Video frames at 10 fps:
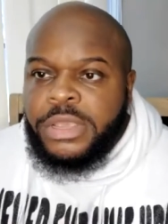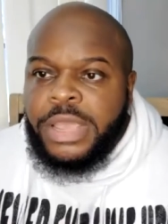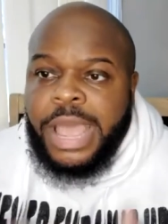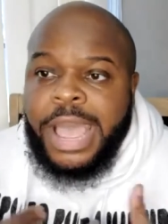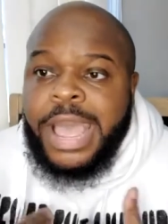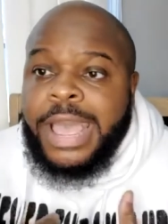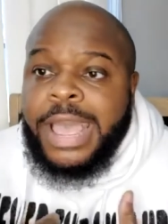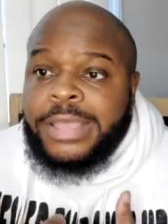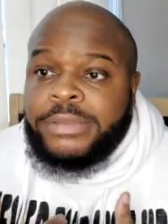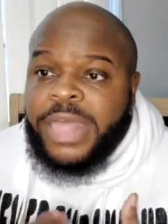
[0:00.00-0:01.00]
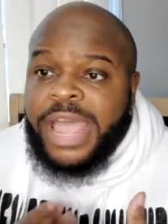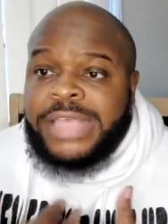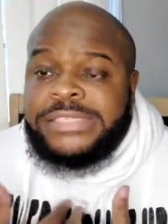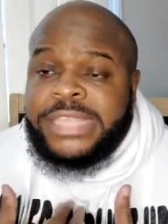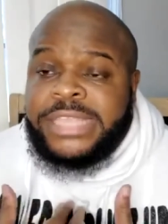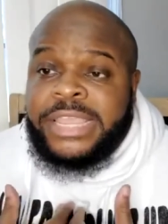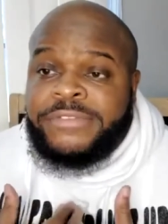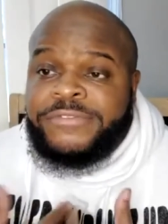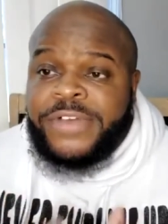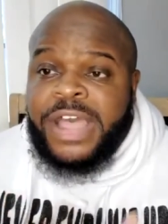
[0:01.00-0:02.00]
I I
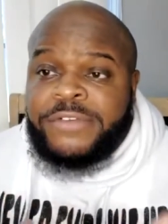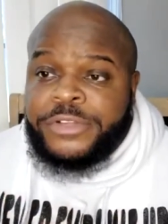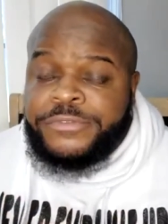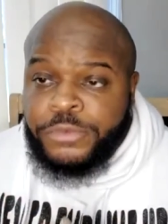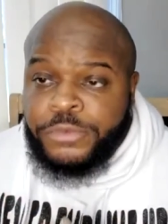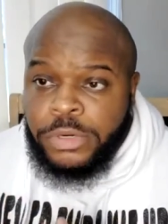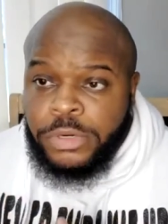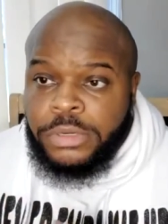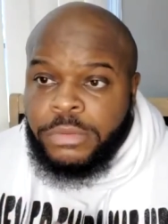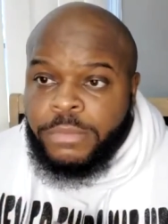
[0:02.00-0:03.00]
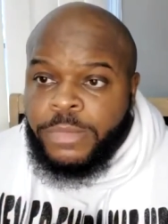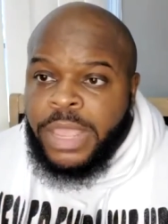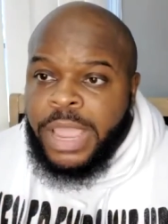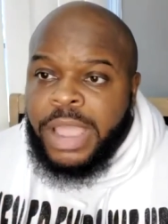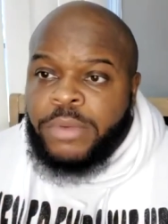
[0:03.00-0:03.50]
stand five foot four. I